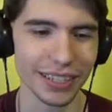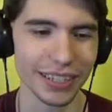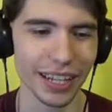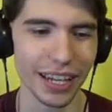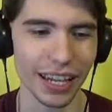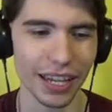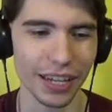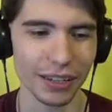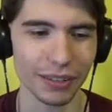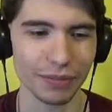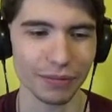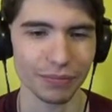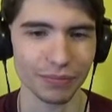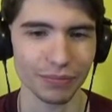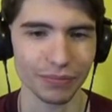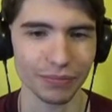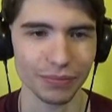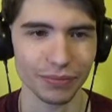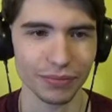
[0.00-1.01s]
to say.
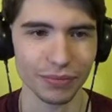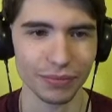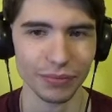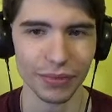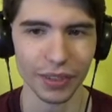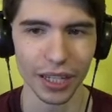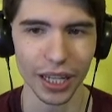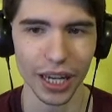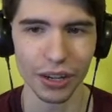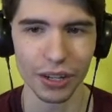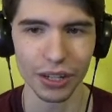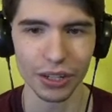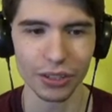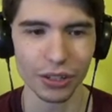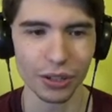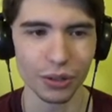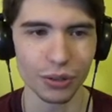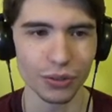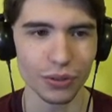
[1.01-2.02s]

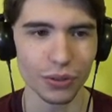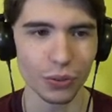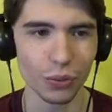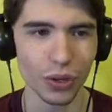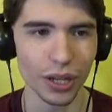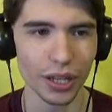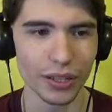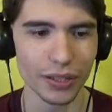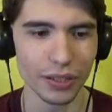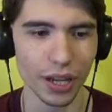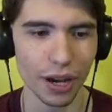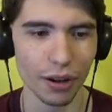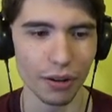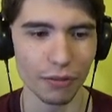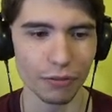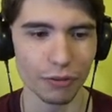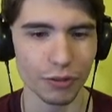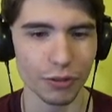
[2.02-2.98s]
Ariados. we ain't scared of